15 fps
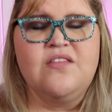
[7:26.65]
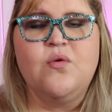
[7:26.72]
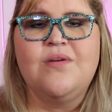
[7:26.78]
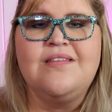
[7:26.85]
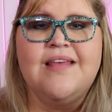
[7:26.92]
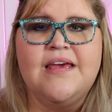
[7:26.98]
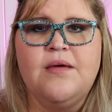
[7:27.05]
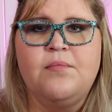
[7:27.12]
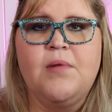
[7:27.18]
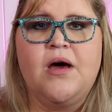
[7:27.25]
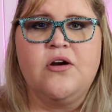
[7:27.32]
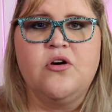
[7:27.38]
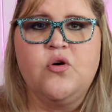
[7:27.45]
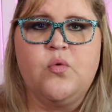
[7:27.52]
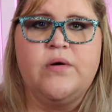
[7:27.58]
So it's like a
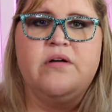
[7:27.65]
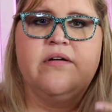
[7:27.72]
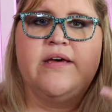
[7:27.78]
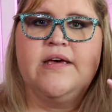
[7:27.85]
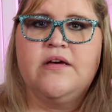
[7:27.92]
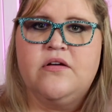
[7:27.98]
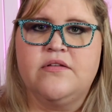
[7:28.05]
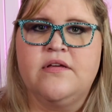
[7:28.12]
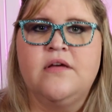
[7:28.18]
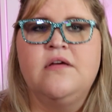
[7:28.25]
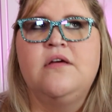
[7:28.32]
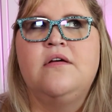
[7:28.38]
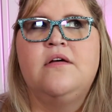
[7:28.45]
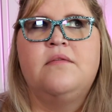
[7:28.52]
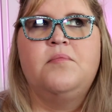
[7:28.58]
Modern Quilt Guild
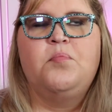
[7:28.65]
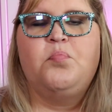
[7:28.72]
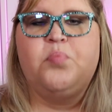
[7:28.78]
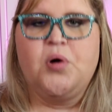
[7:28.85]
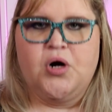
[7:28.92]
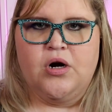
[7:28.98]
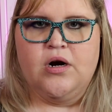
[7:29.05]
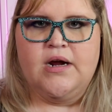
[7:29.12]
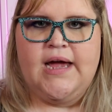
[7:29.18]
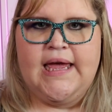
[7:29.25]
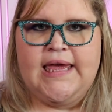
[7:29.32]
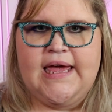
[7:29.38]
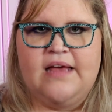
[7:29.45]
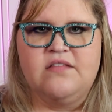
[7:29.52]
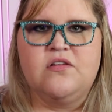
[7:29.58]
perk,
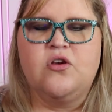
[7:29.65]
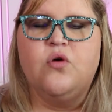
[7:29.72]
I guess.